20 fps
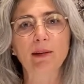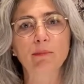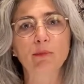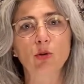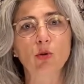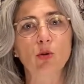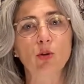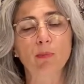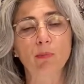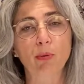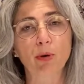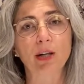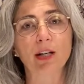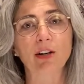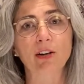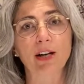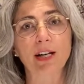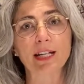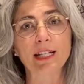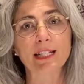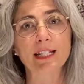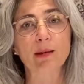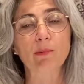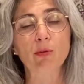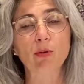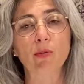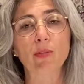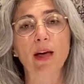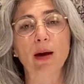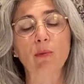You could put it on a
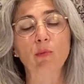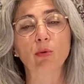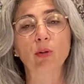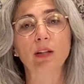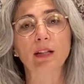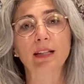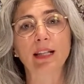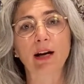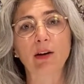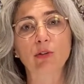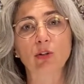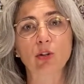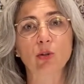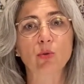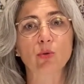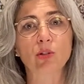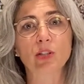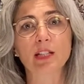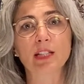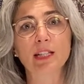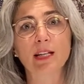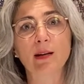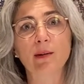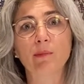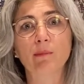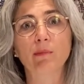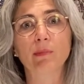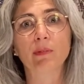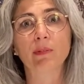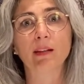dimmer that will allow you to
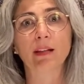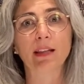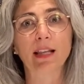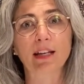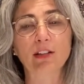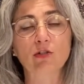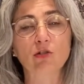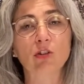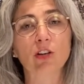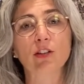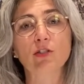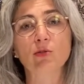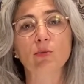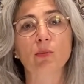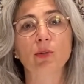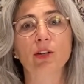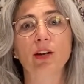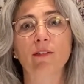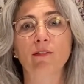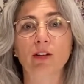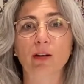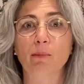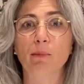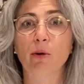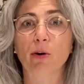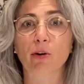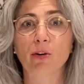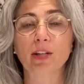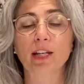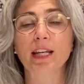dim the lights or not, so when you're having a
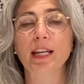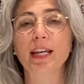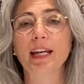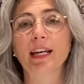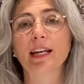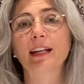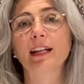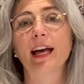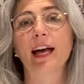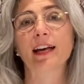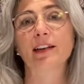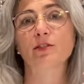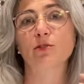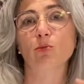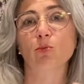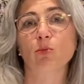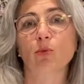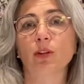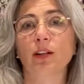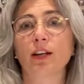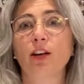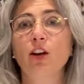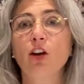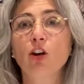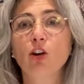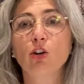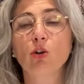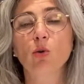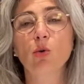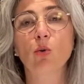party it has a really
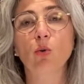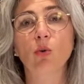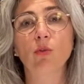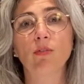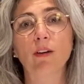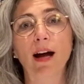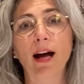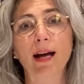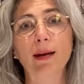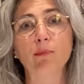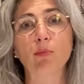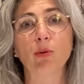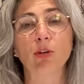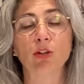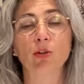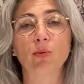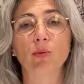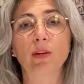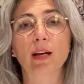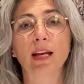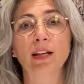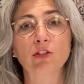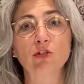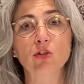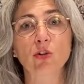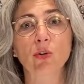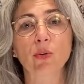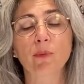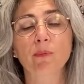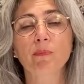cool vibe when you
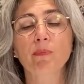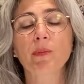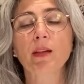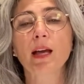enter.